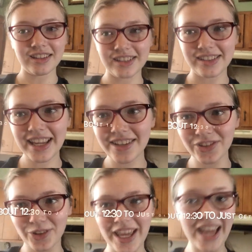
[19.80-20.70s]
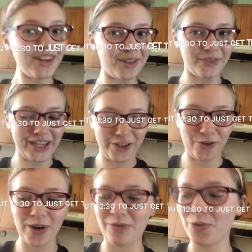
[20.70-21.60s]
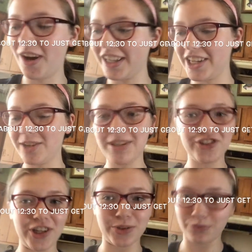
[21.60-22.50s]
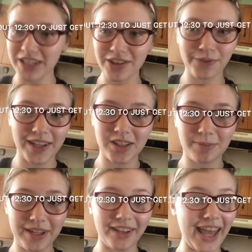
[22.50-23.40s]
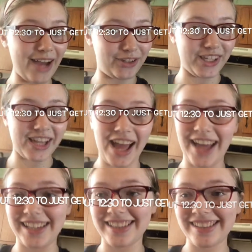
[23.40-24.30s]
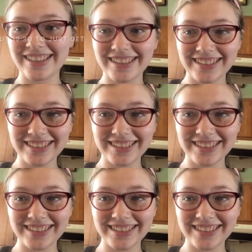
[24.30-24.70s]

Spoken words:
Stay until the end of the video if you want to hear me just read the recipe aloud to you guys.